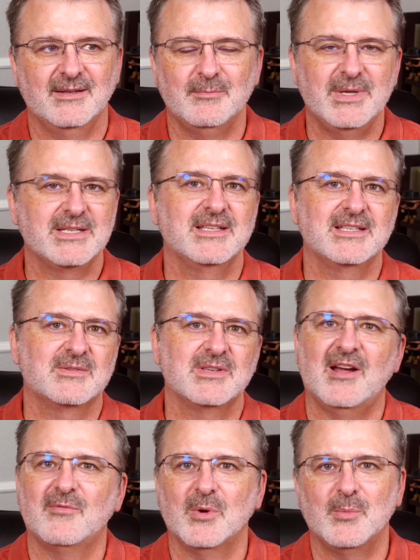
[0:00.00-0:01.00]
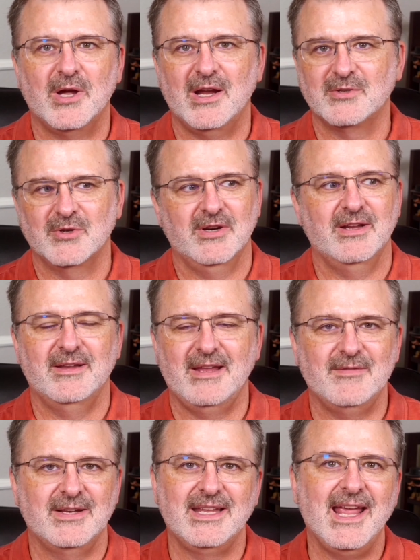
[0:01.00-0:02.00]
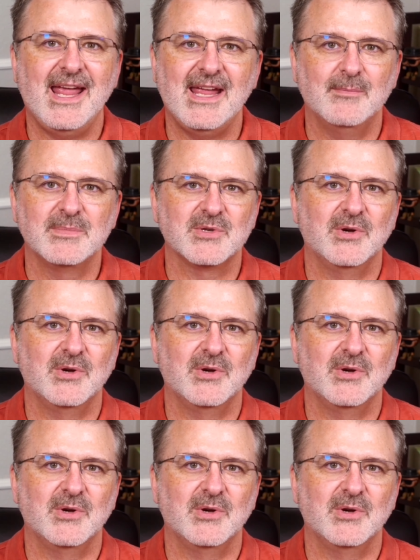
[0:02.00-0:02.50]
business software product or even games